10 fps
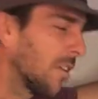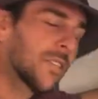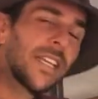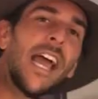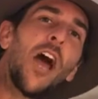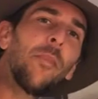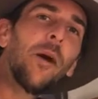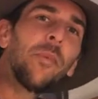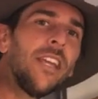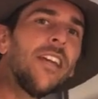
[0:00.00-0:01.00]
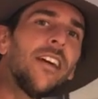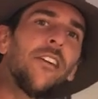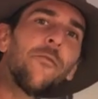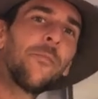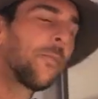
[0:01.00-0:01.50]
there was a gap up here
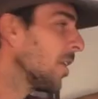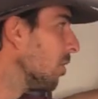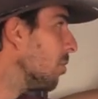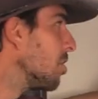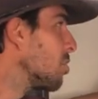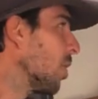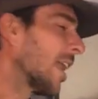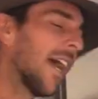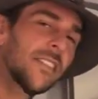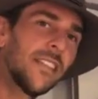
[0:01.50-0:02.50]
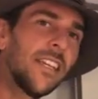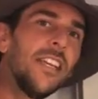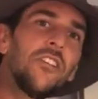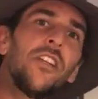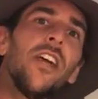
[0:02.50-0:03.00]
which went out to the
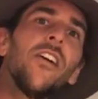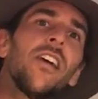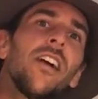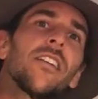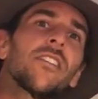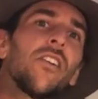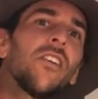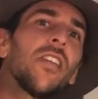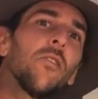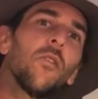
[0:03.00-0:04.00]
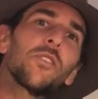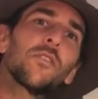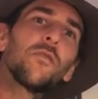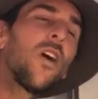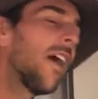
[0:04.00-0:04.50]
kitchen area, so they were all
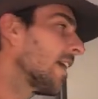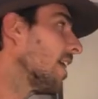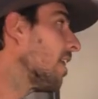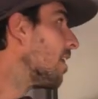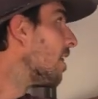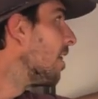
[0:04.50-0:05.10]
just flying in.